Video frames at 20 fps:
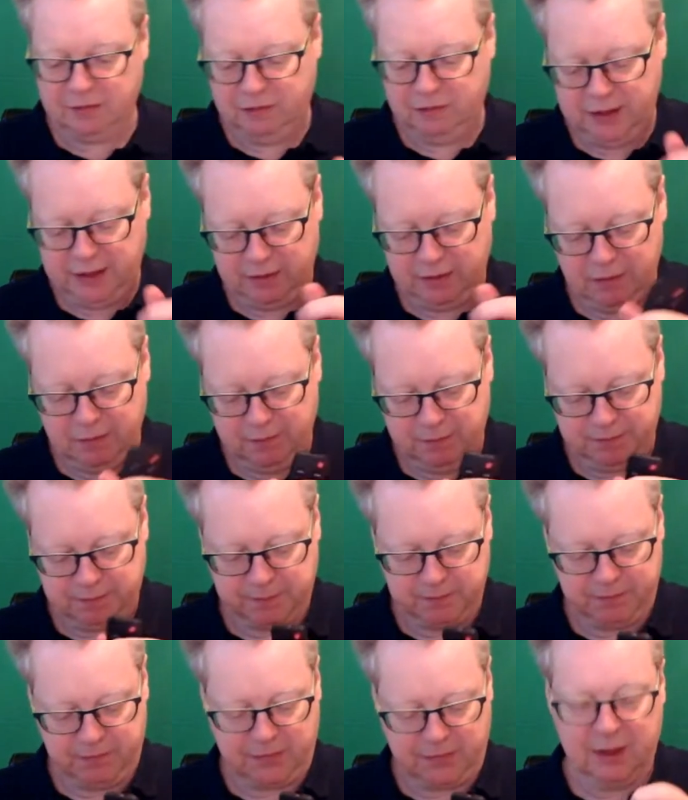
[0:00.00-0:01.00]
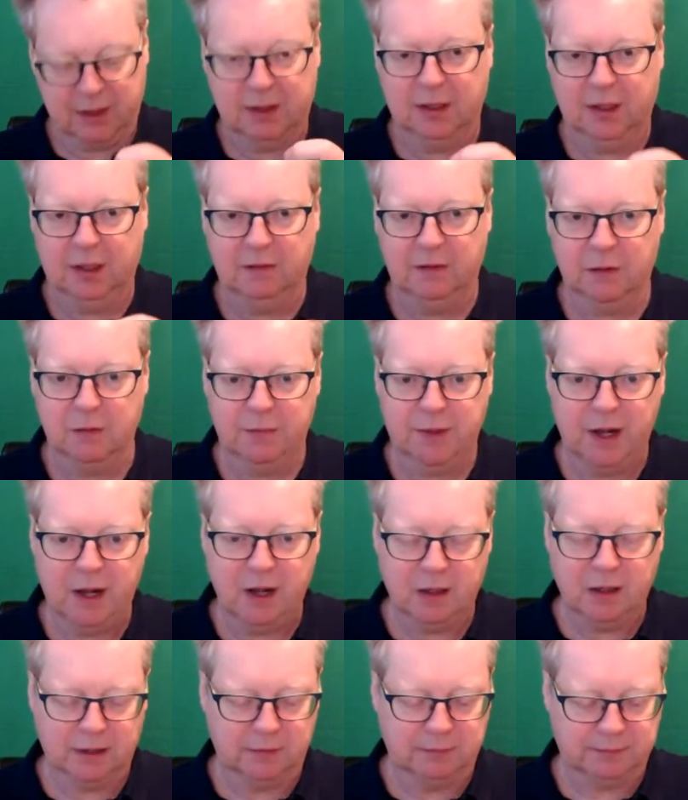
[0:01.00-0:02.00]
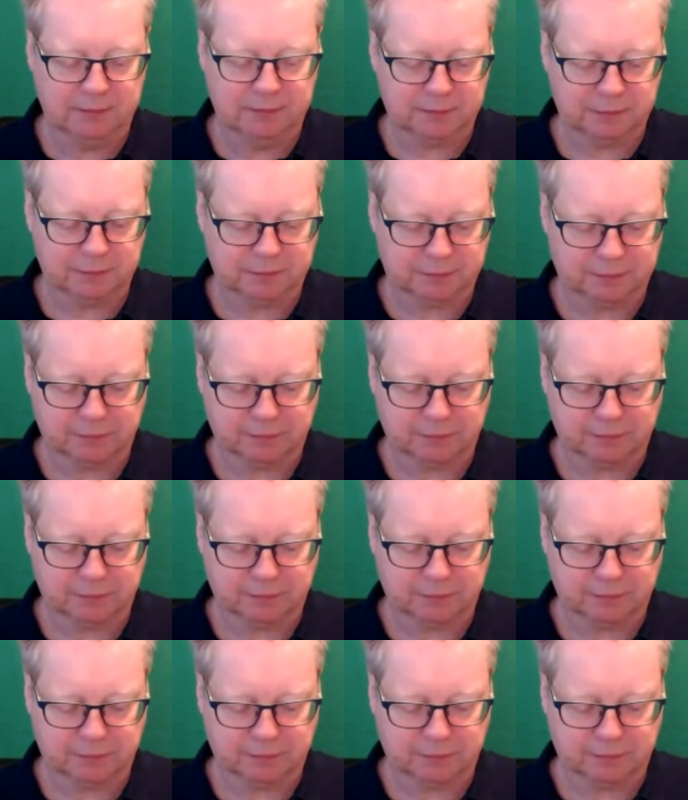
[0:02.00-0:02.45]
It's a real a real bargain.